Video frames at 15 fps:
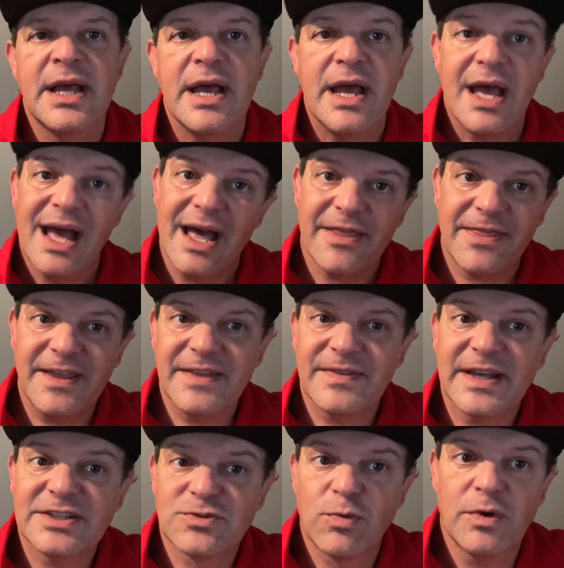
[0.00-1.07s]
I think
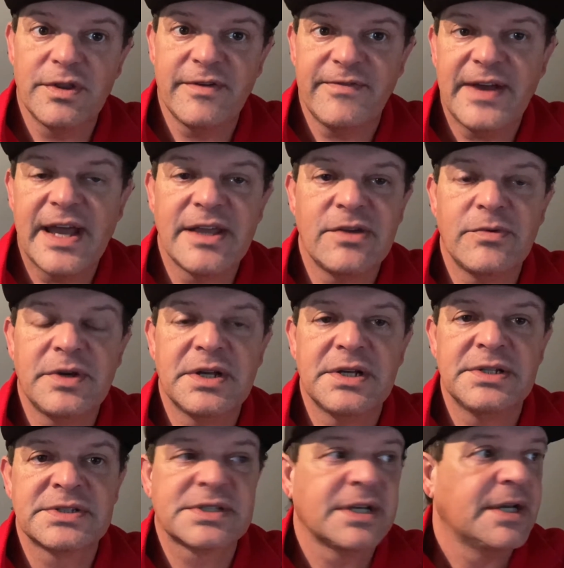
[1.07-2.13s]
that's where the value
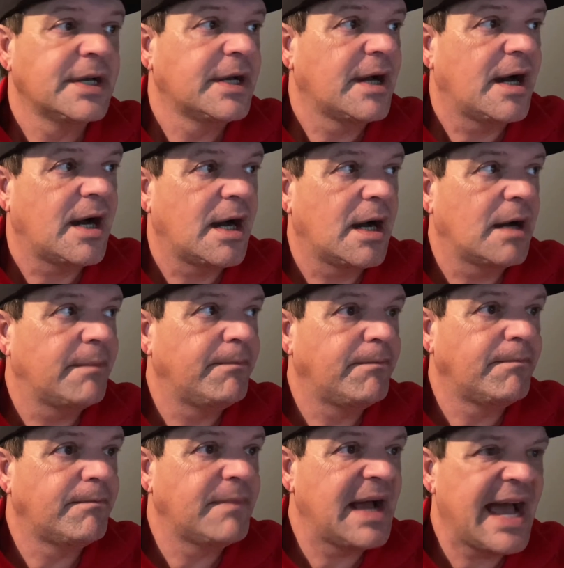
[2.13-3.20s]
is.
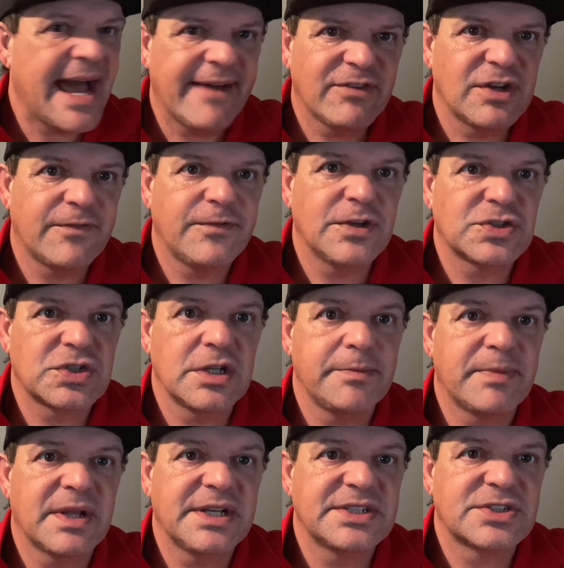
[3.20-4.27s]
Haven't officially
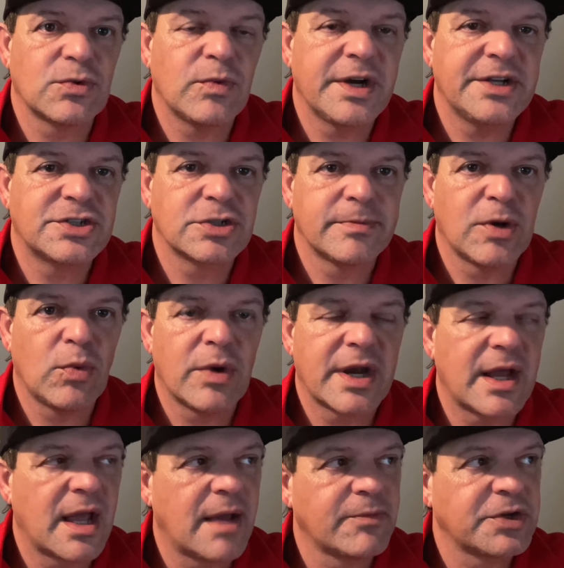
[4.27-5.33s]
placed a wager, but what
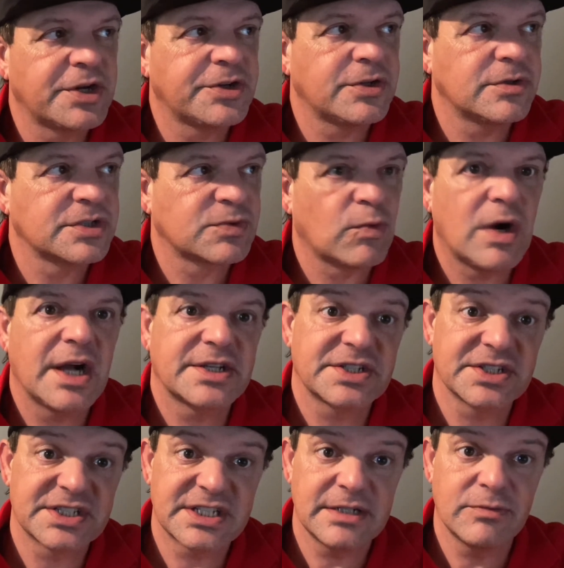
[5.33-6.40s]
I am going to do is watch
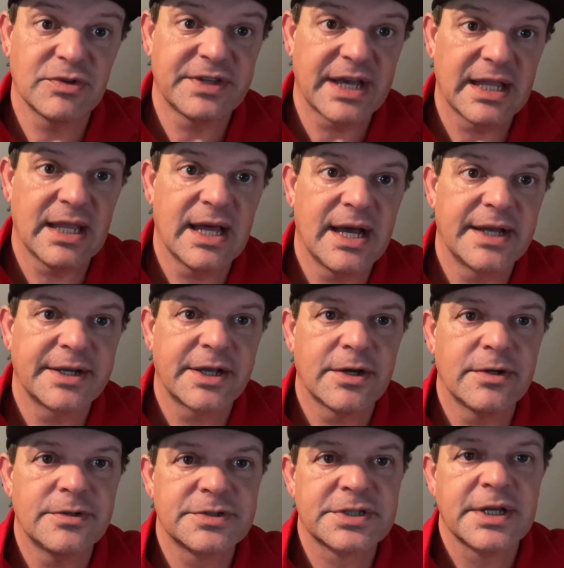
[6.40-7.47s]
and see where that line
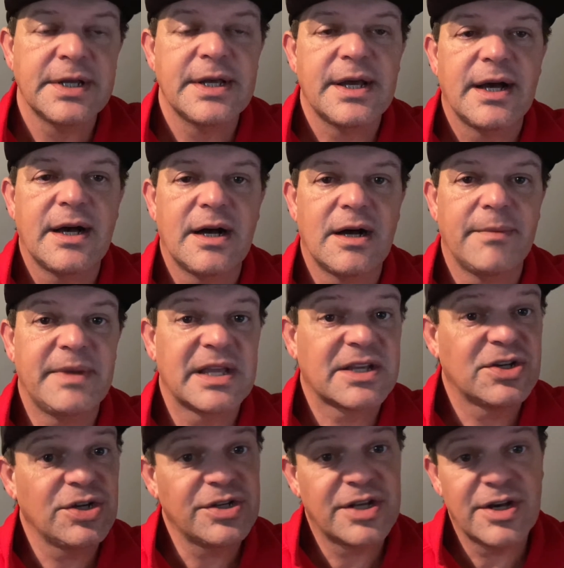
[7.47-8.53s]
goes. It
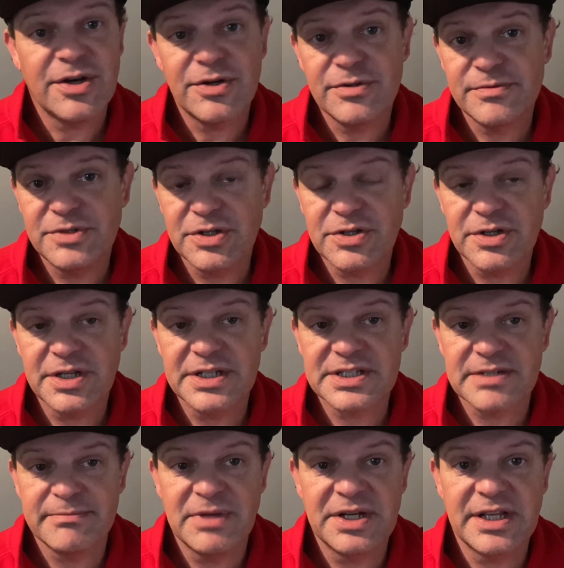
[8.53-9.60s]
could go, you could get
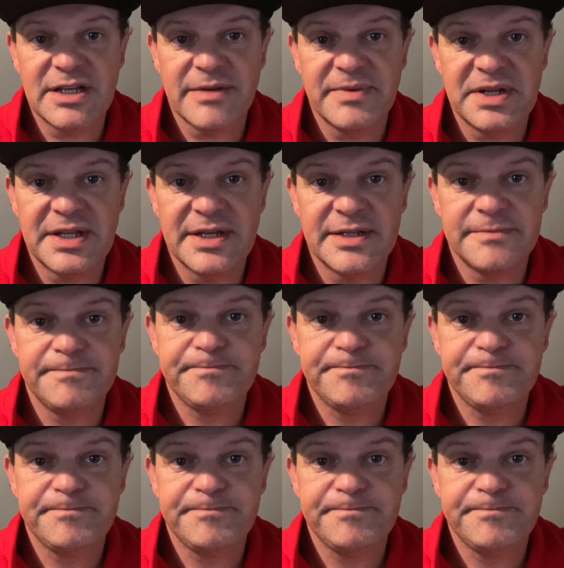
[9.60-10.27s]
some money coming in